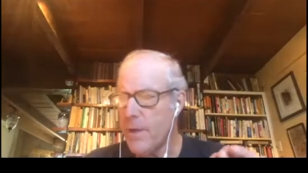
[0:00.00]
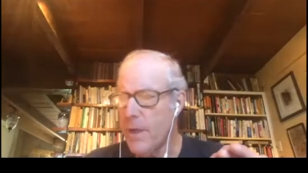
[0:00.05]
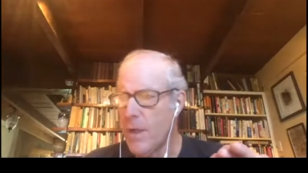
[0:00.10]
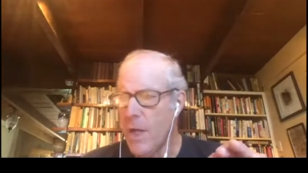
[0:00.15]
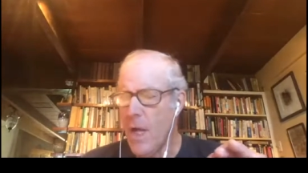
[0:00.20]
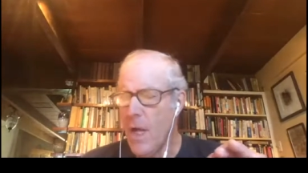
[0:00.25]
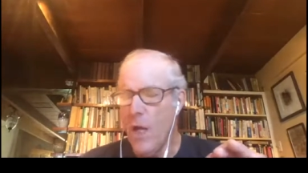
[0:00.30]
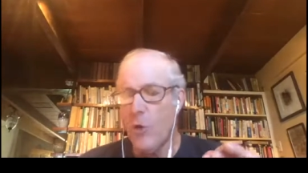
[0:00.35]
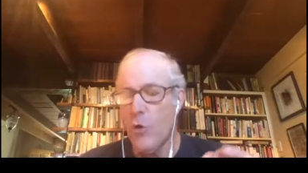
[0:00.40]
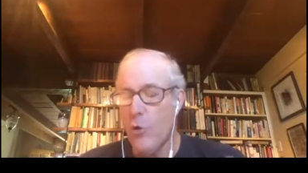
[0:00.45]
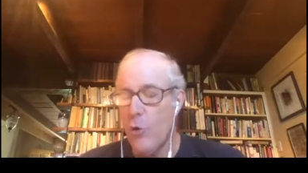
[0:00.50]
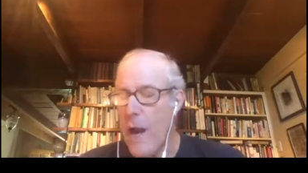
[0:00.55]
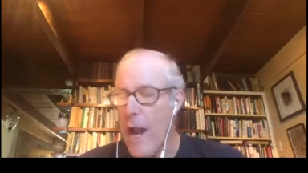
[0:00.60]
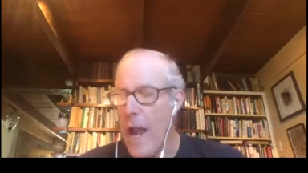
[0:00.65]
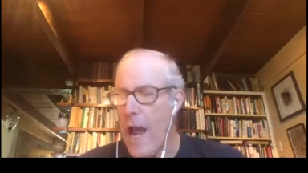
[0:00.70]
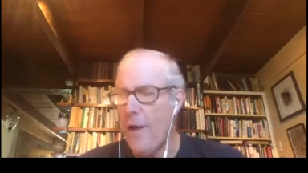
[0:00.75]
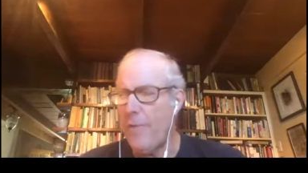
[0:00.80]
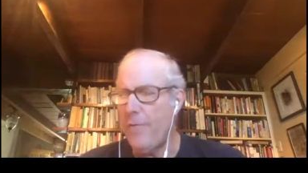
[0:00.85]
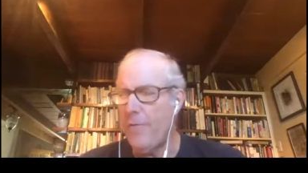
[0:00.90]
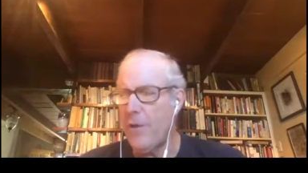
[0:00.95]

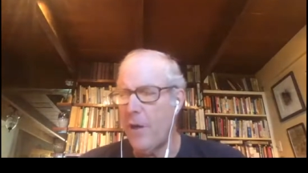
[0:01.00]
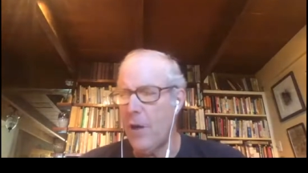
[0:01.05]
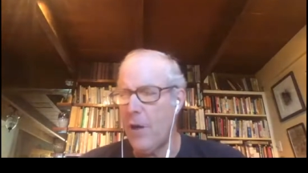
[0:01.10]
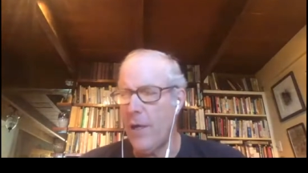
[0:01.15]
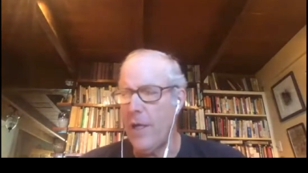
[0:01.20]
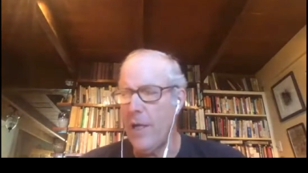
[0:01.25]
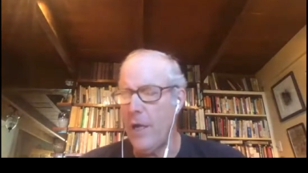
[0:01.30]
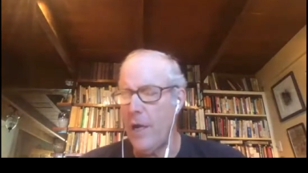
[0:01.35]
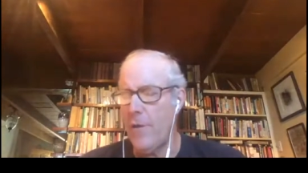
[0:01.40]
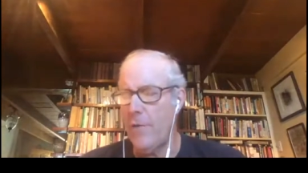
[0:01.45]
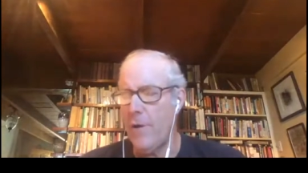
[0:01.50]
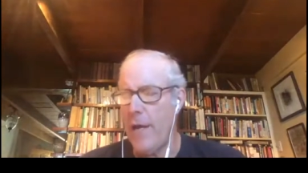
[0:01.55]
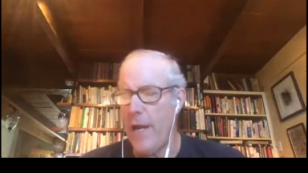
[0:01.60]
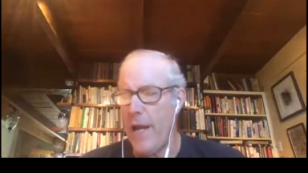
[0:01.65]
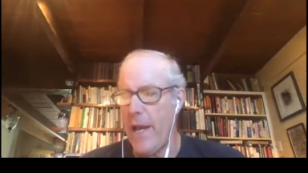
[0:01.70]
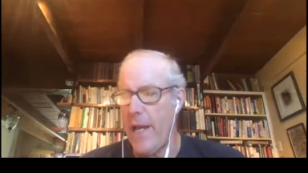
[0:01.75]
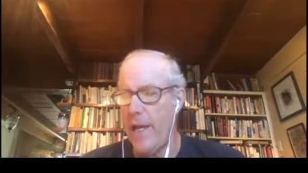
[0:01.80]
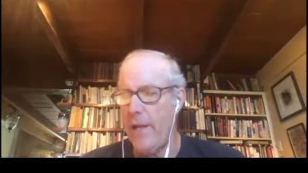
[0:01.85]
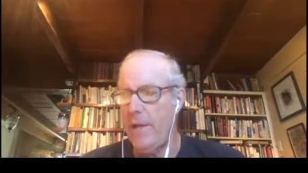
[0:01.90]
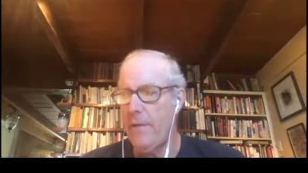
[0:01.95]
Craft, on the other
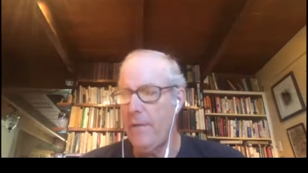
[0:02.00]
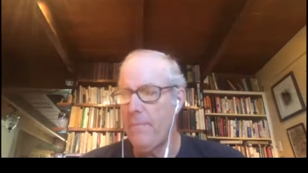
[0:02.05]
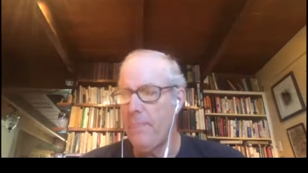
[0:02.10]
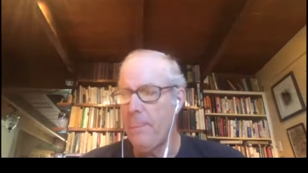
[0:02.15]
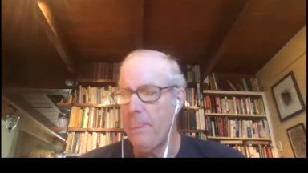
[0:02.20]
hand,